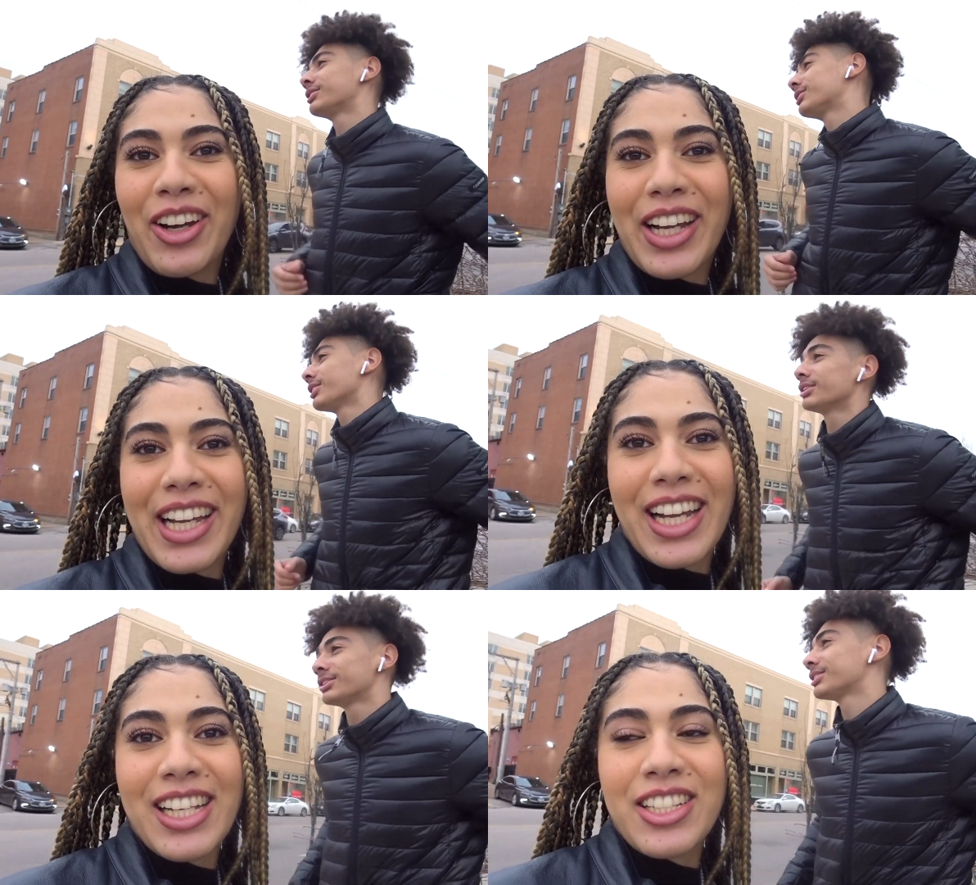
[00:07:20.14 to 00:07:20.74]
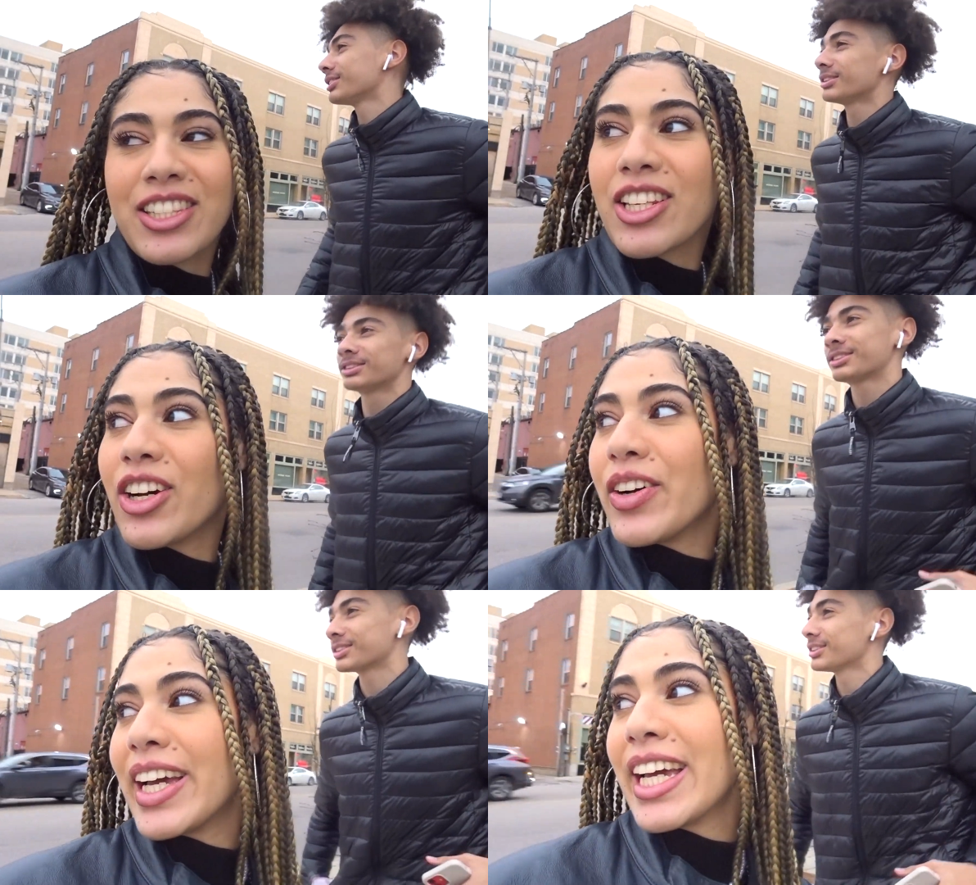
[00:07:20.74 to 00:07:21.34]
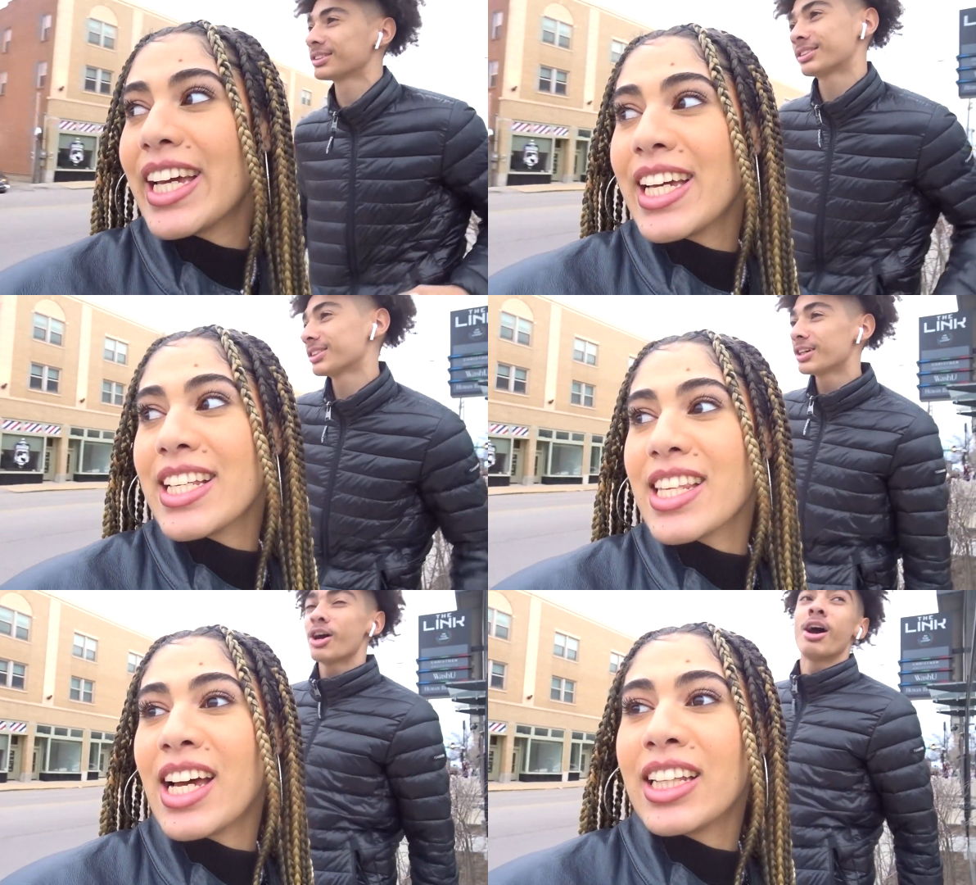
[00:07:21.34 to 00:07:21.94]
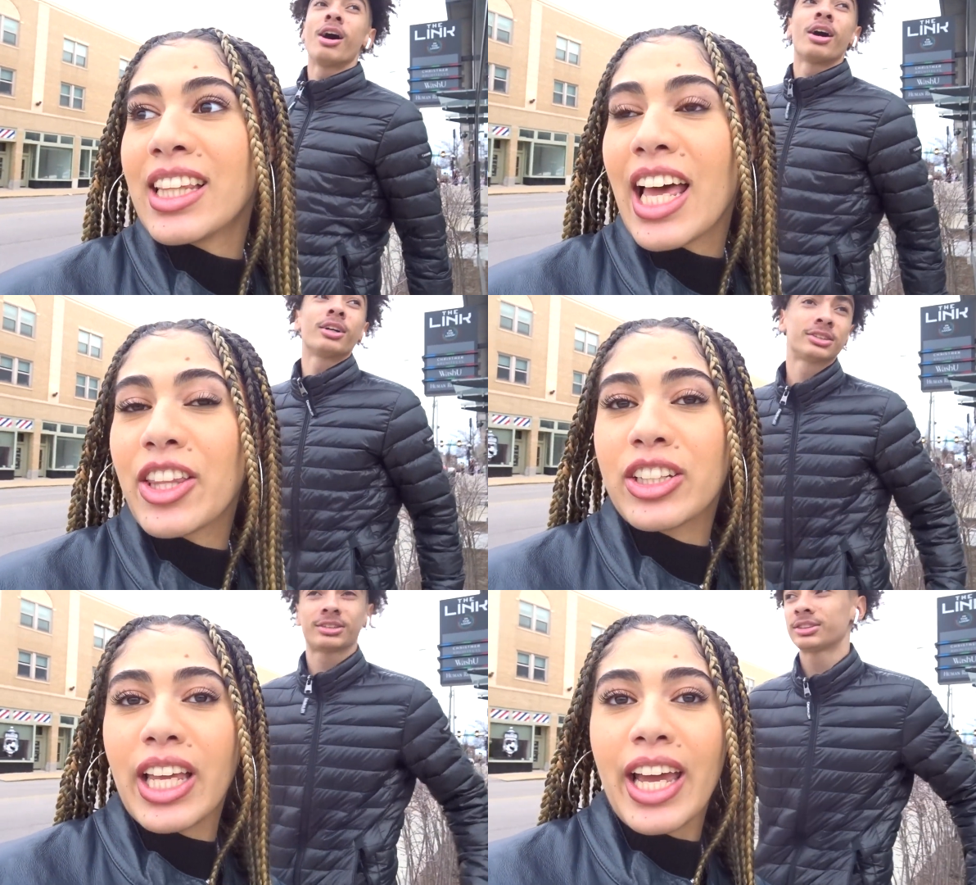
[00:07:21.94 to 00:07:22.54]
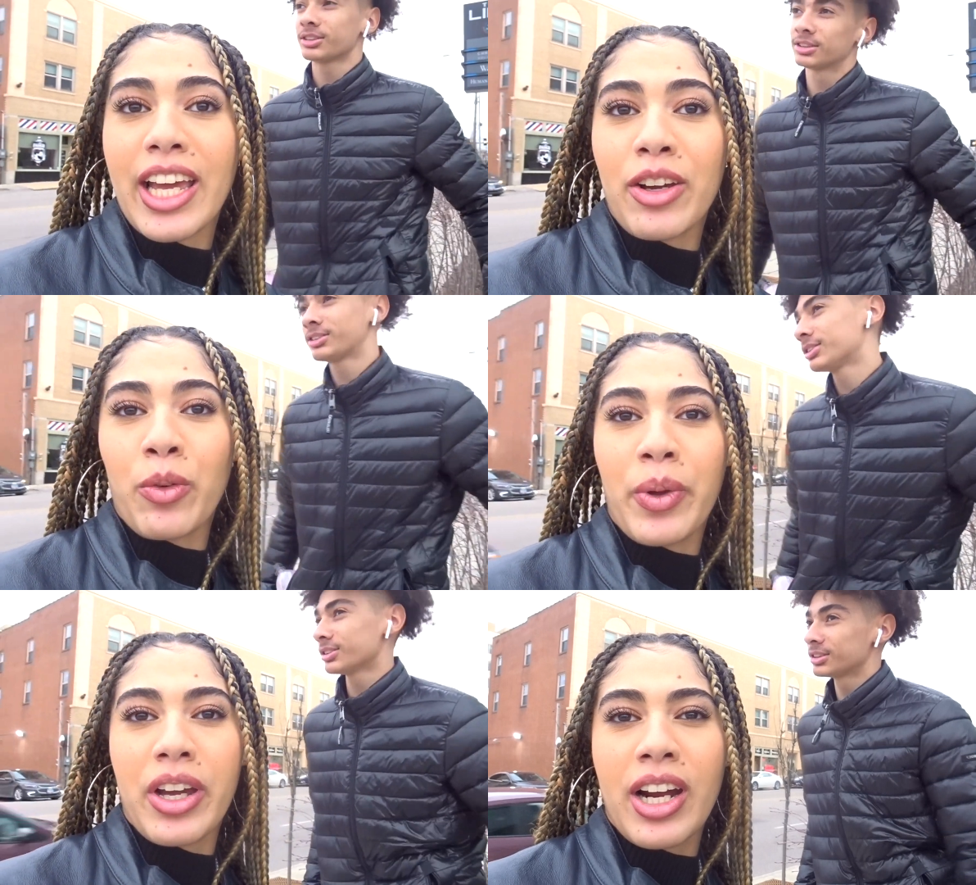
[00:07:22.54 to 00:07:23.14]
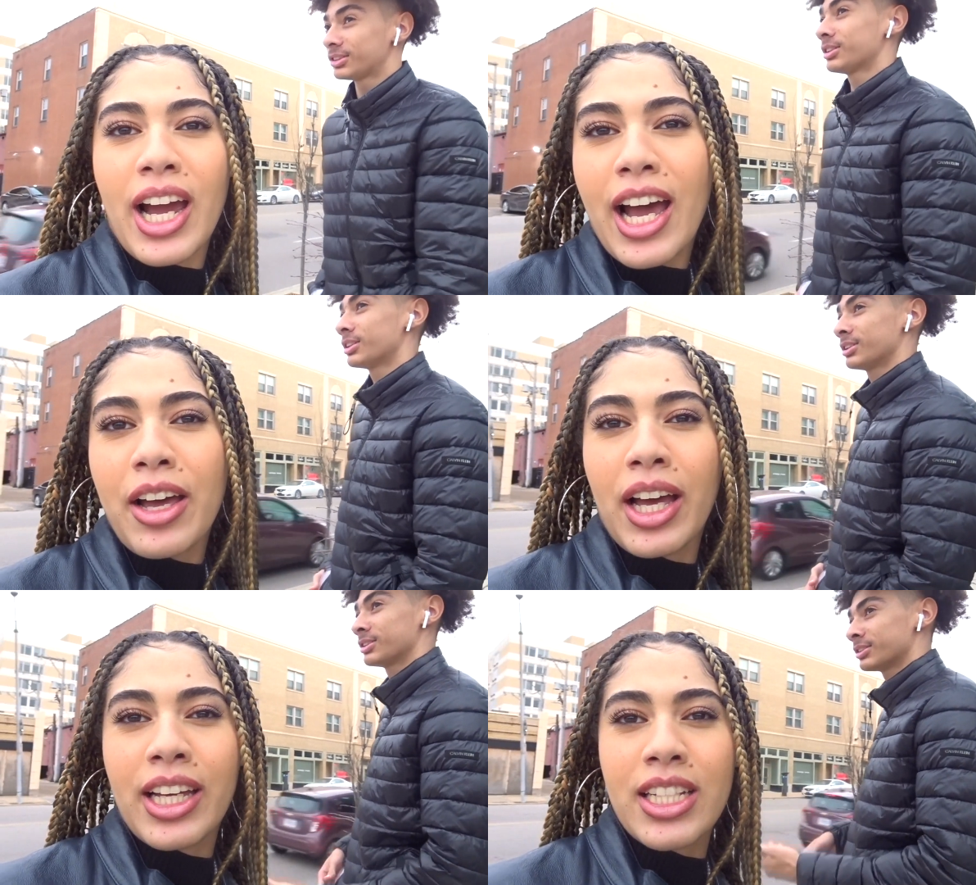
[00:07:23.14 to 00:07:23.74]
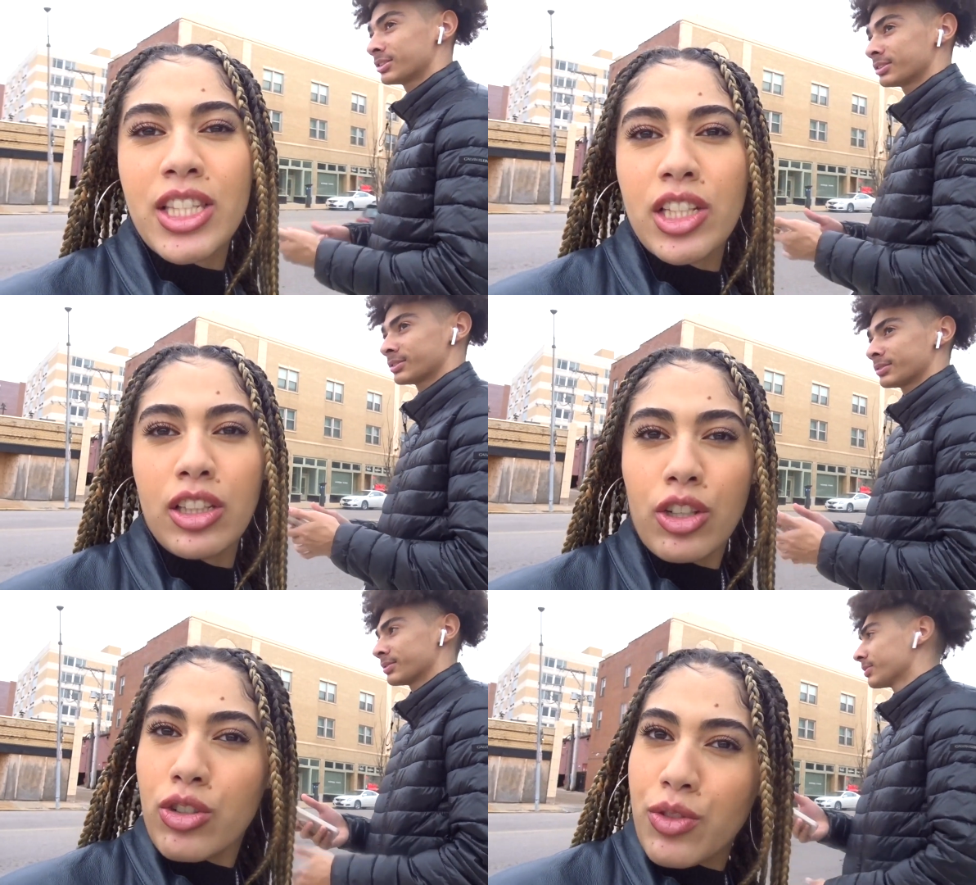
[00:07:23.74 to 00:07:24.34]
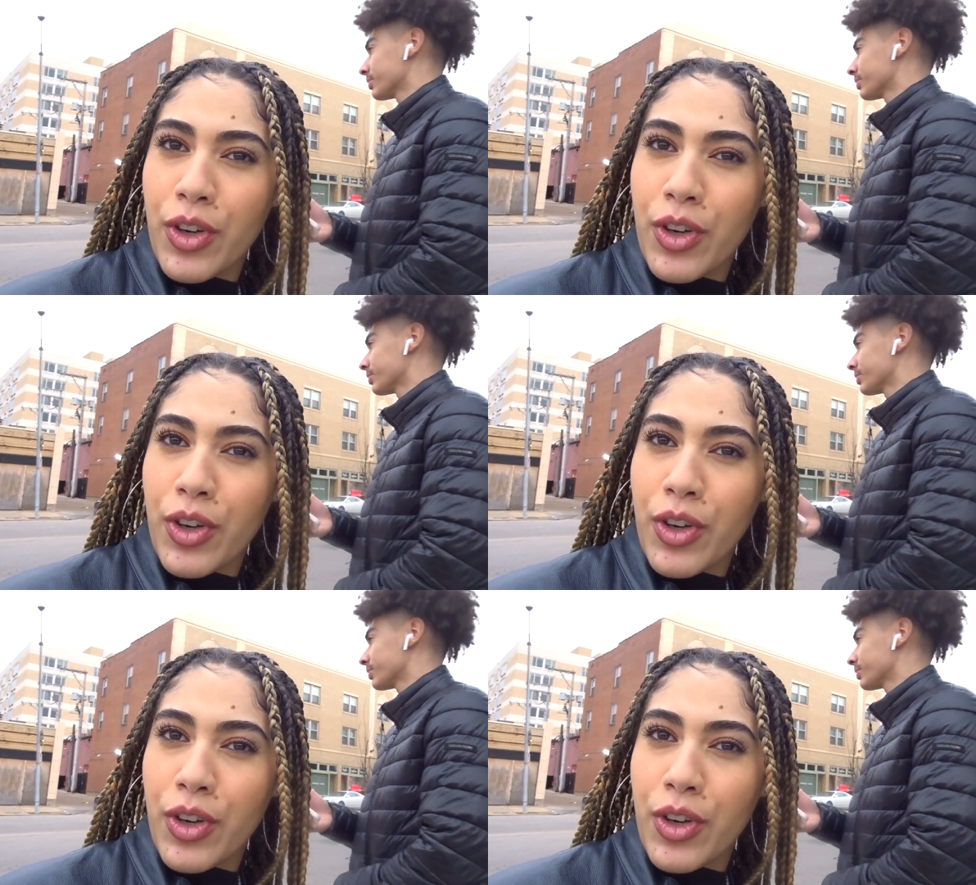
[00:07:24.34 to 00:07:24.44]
Speaker 1: Okay guys, so it is another day. We are at, I guess, the Louis